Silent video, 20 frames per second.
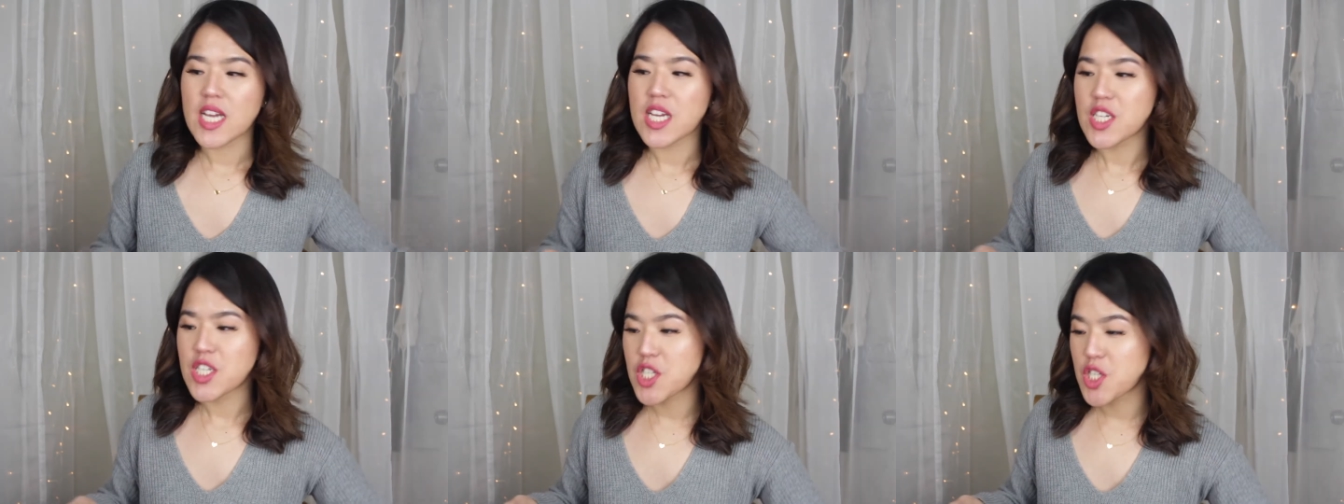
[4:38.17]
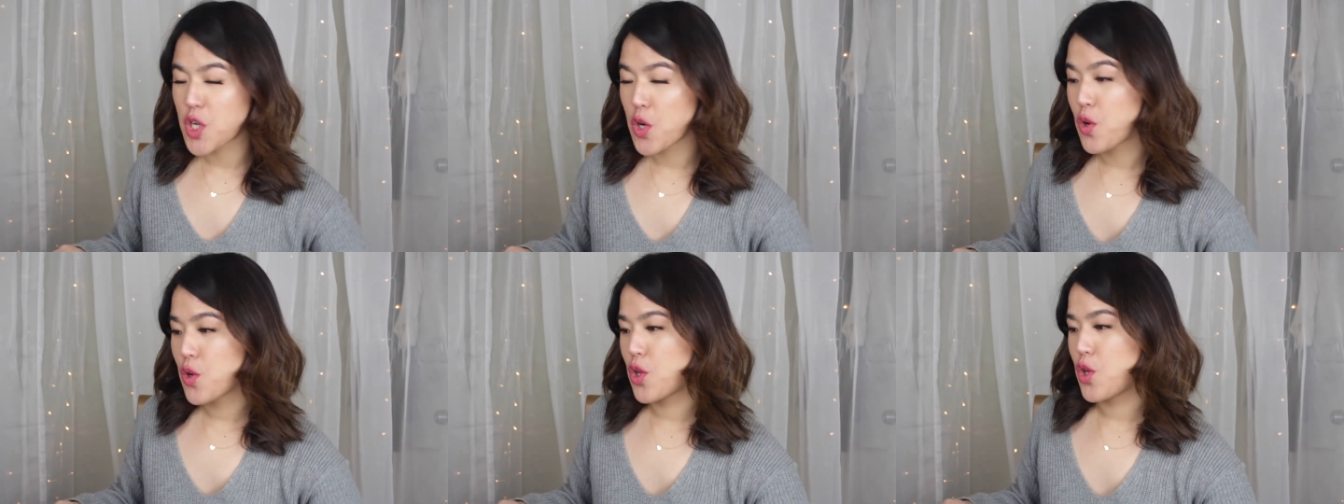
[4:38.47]

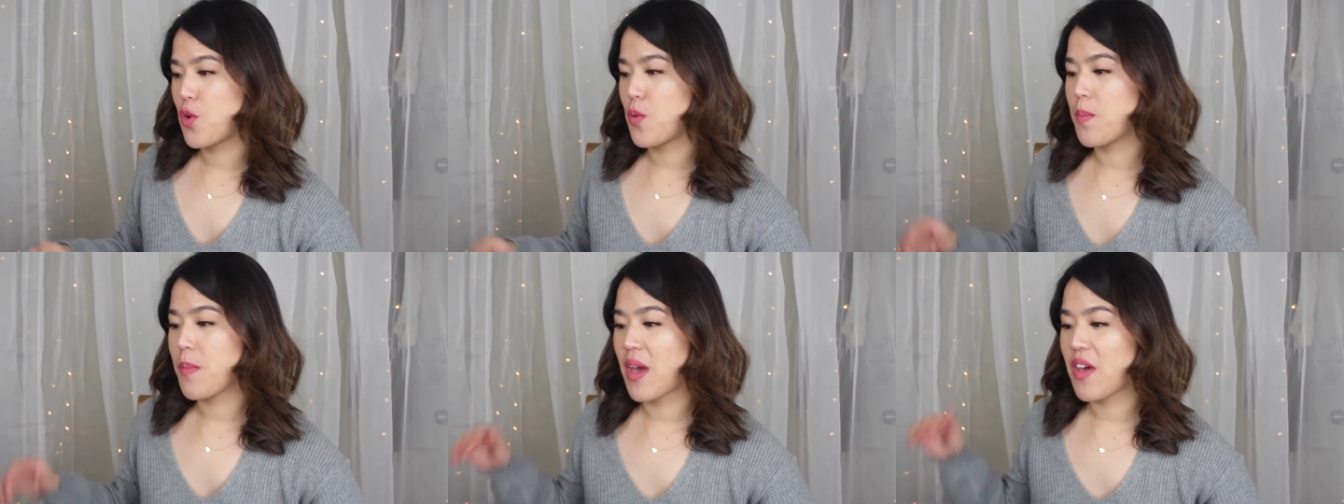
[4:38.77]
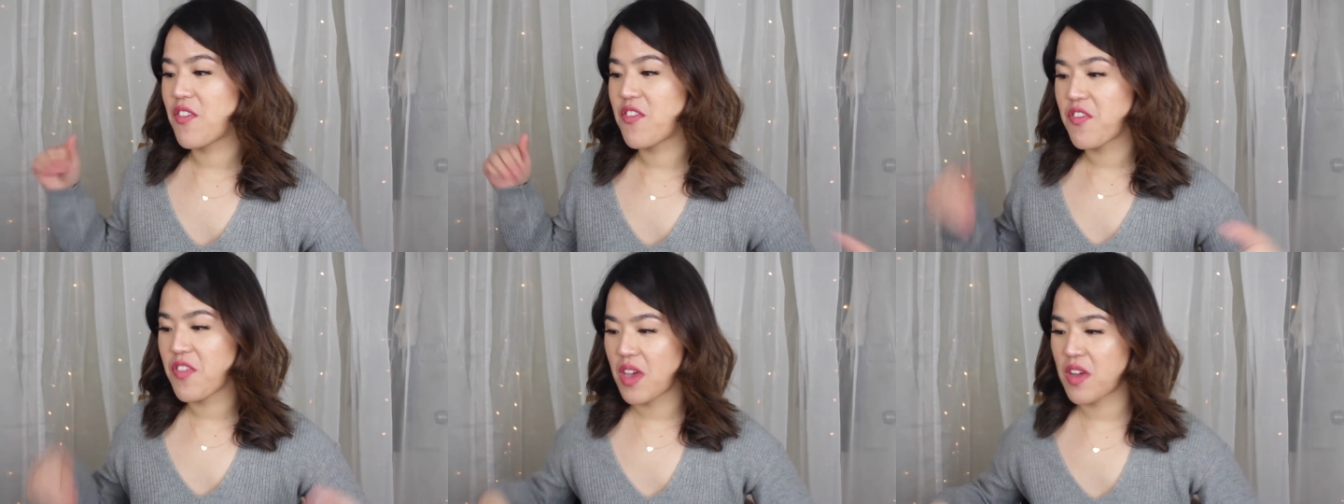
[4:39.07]
show you
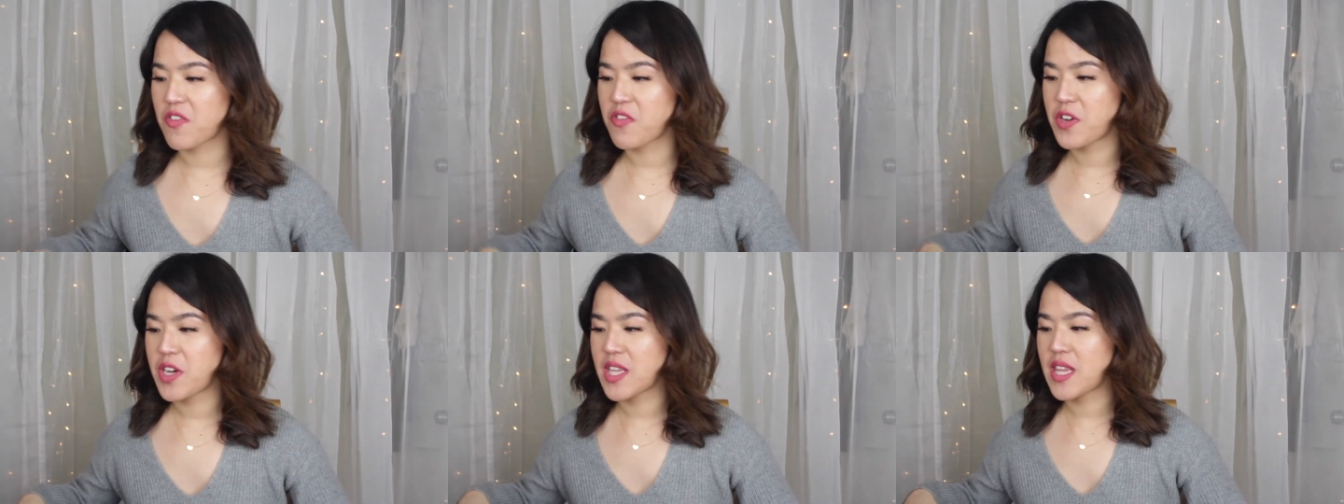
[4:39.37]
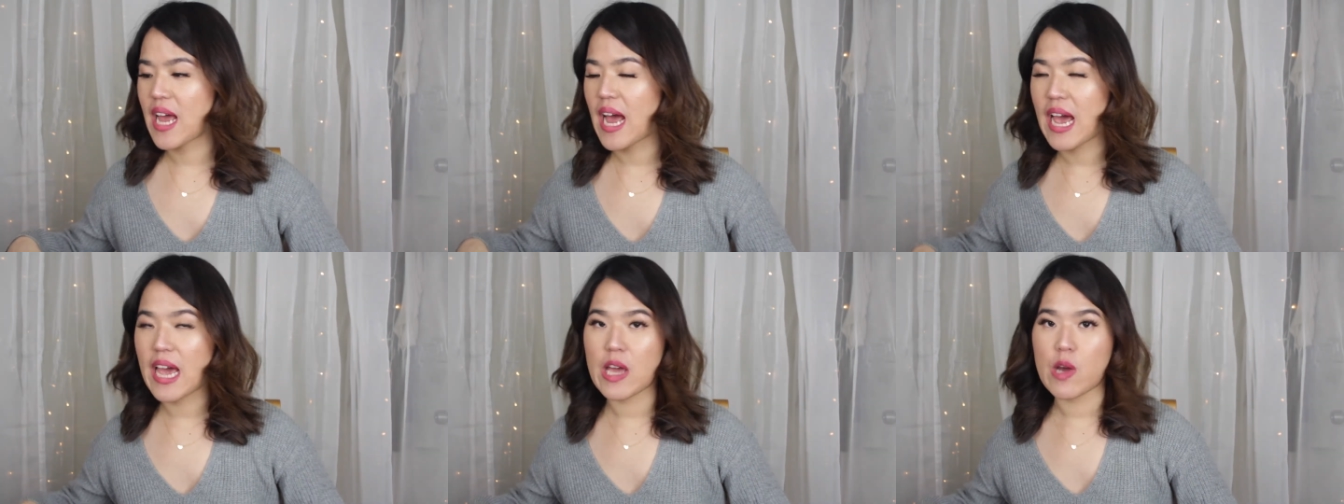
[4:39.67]
my
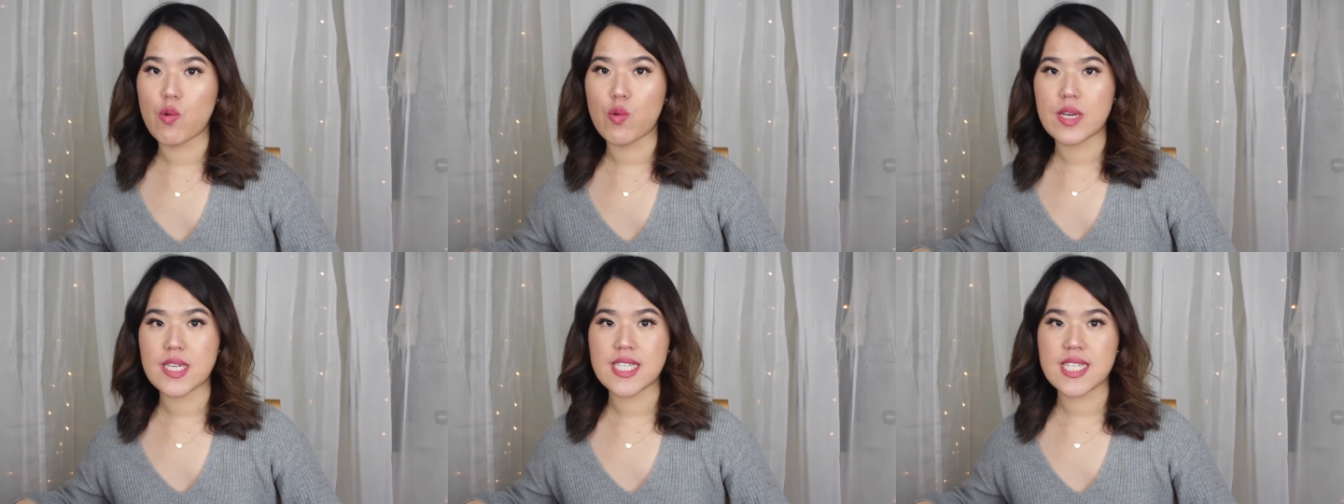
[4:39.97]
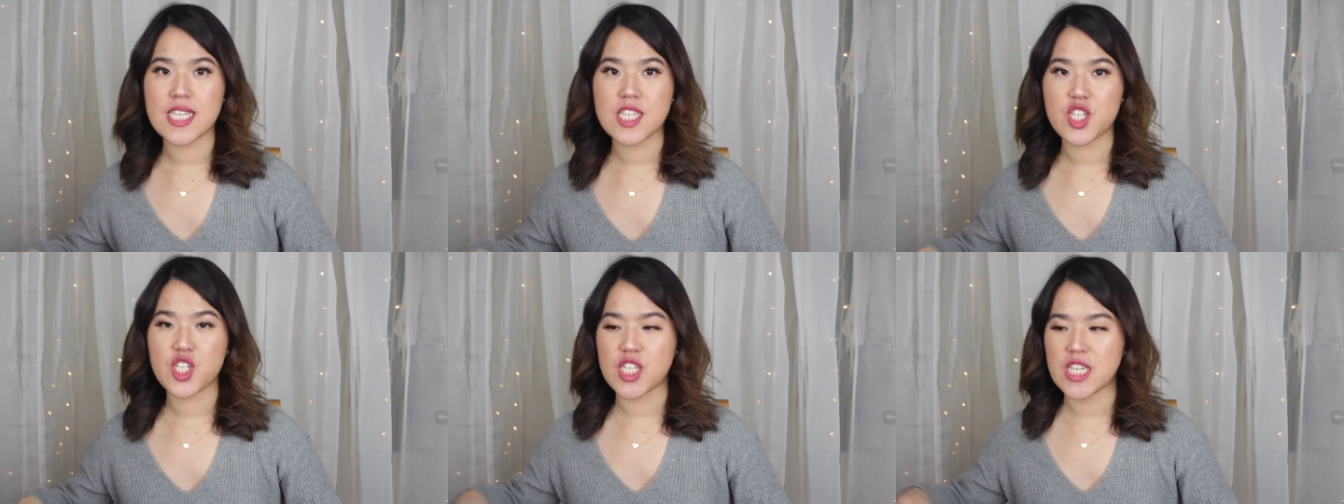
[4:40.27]
favorite
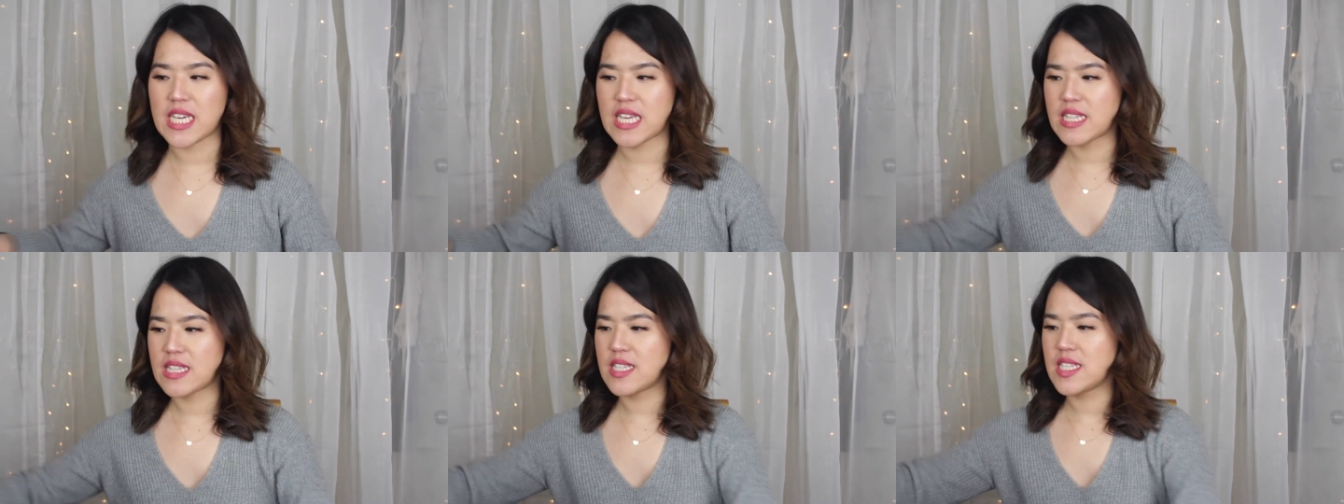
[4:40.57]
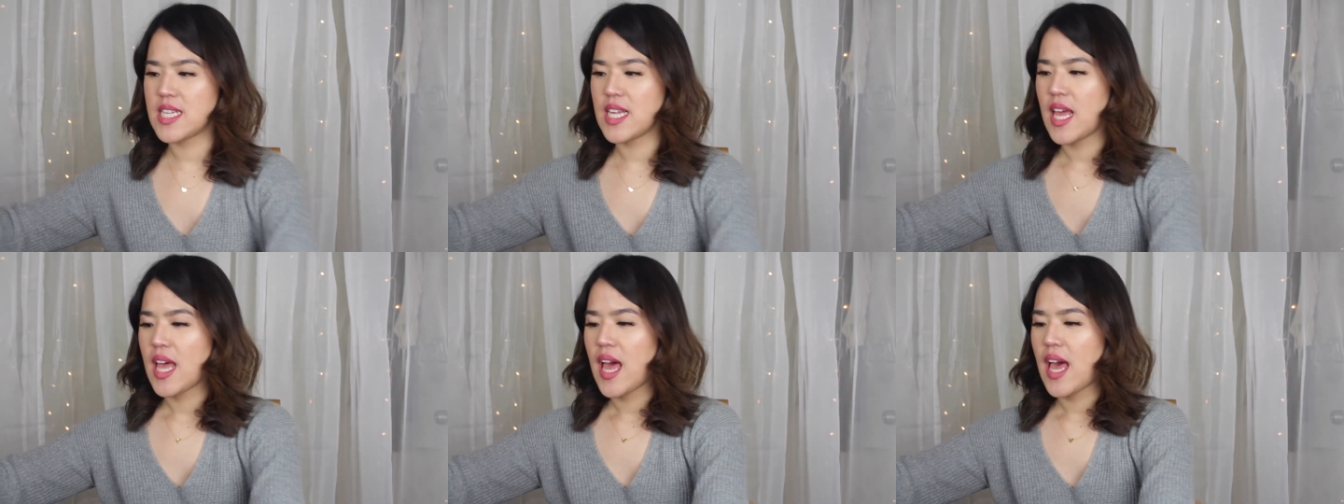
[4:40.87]
high-waisted
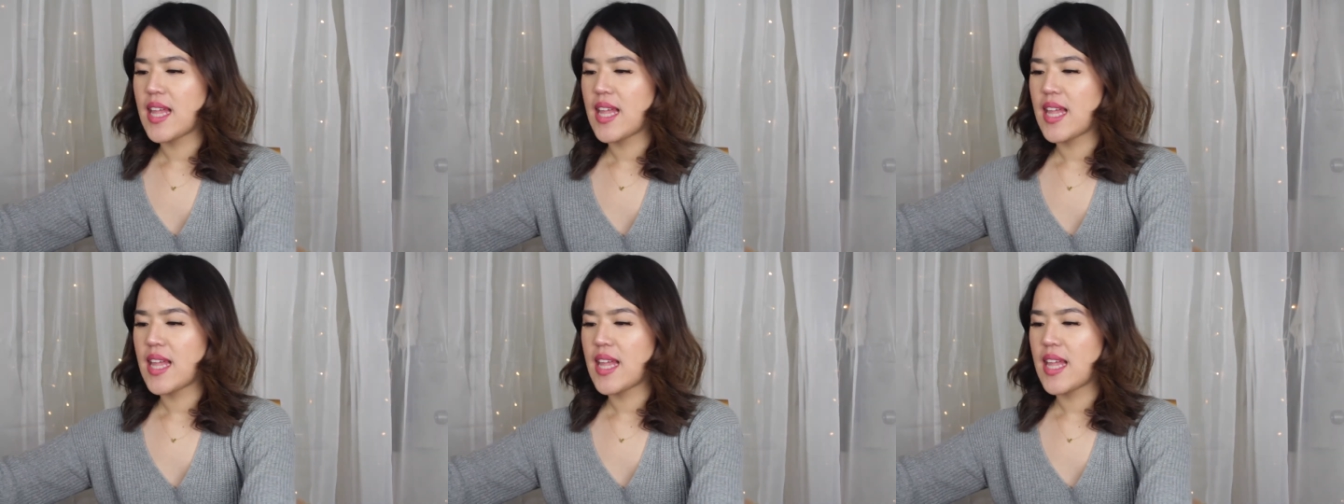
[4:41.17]
jeans